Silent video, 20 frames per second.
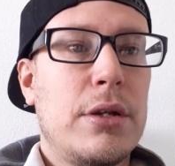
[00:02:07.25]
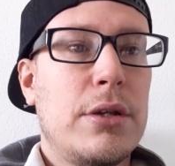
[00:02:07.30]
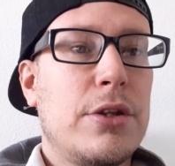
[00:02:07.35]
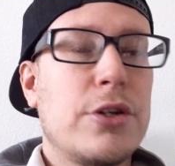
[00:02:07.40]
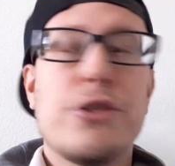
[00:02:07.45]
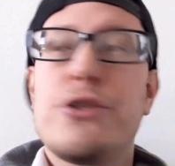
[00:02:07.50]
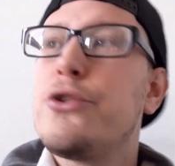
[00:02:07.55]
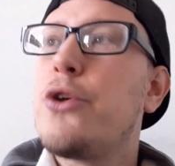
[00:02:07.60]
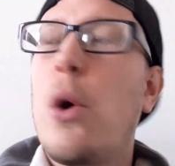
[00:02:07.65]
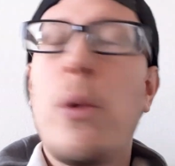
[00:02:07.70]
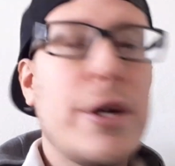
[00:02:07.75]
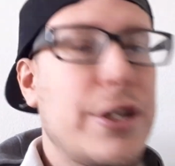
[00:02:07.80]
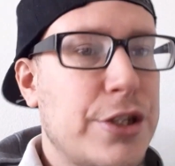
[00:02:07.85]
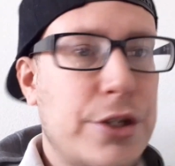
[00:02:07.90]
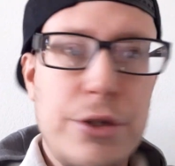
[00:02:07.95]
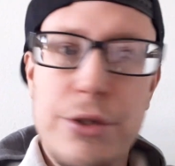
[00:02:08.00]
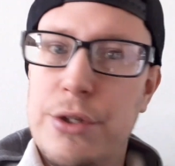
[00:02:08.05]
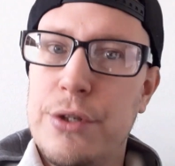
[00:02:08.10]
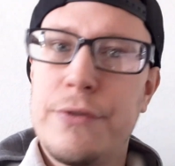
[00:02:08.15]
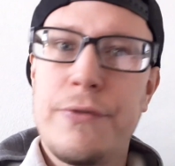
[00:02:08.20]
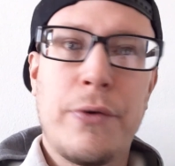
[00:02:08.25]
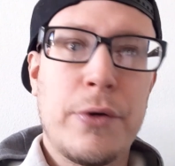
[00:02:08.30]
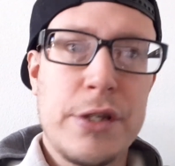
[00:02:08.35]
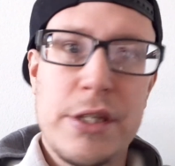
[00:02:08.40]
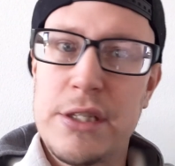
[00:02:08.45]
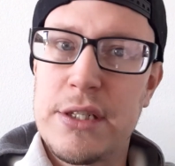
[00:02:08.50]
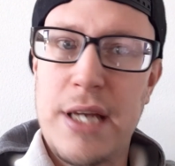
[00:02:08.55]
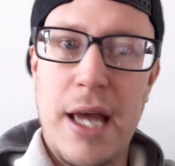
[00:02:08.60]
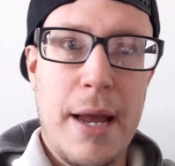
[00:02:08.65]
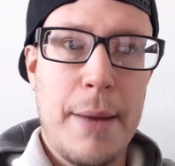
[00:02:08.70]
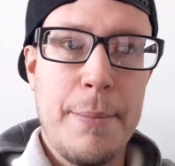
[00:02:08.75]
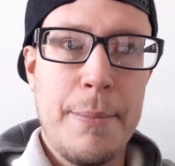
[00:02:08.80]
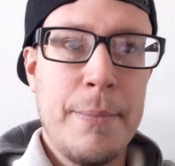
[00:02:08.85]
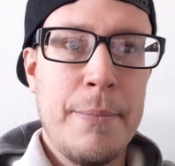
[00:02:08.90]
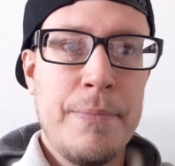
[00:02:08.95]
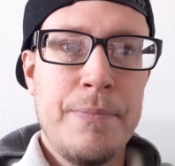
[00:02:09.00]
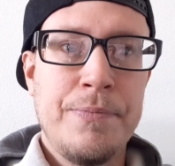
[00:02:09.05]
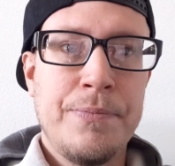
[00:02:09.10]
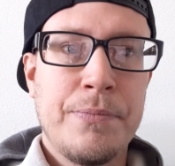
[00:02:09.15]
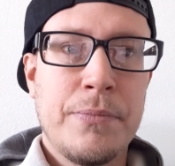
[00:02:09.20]
There's no excuses for this game.
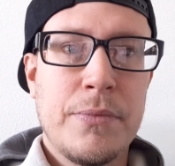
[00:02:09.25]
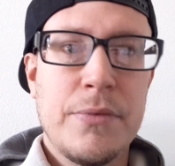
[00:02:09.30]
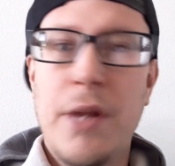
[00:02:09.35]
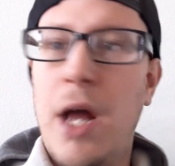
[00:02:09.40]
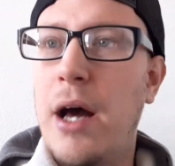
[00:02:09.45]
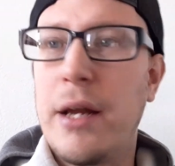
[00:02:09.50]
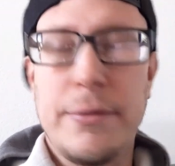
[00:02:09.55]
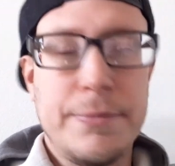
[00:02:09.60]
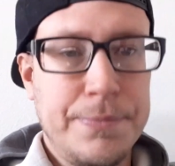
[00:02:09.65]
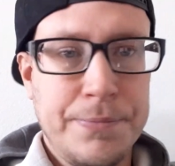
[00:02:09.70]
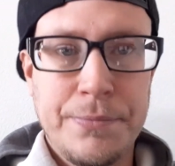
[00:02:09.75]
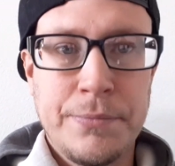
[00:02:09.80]
None.